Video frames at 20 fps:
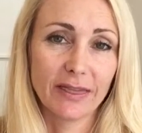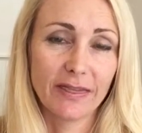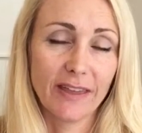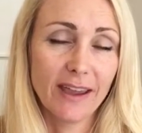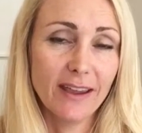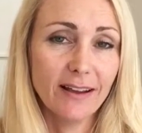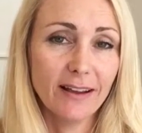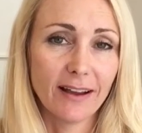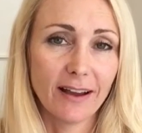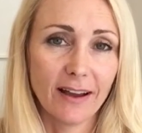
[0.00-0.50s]

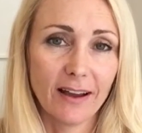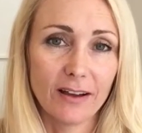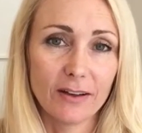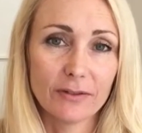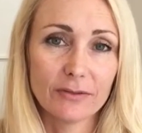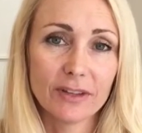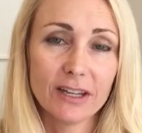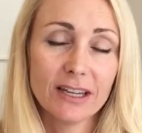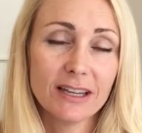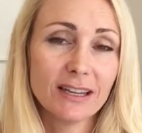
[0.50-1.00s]
think
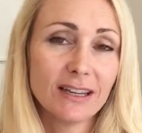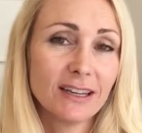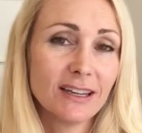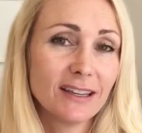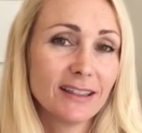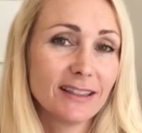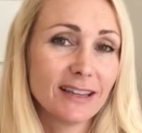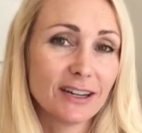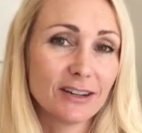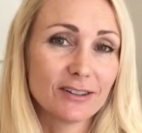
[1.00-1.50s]
of,
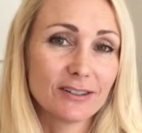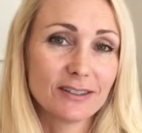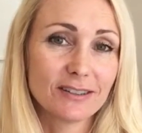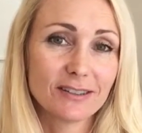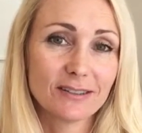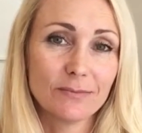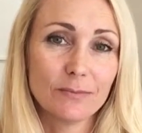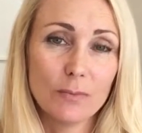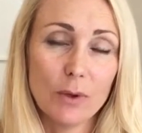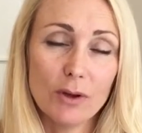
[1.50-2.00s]
there's
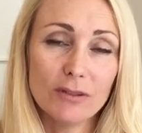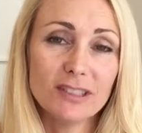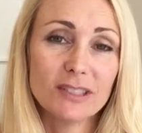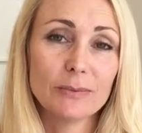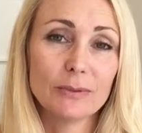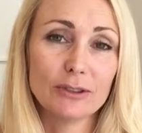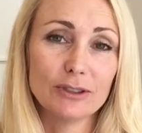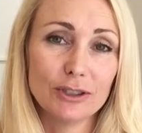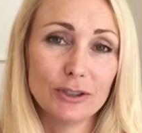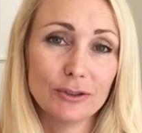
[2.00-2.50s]

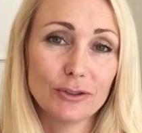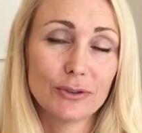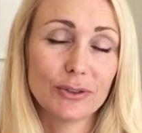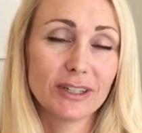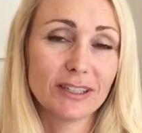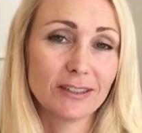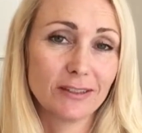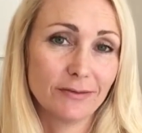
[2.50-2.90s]
multiple nutrient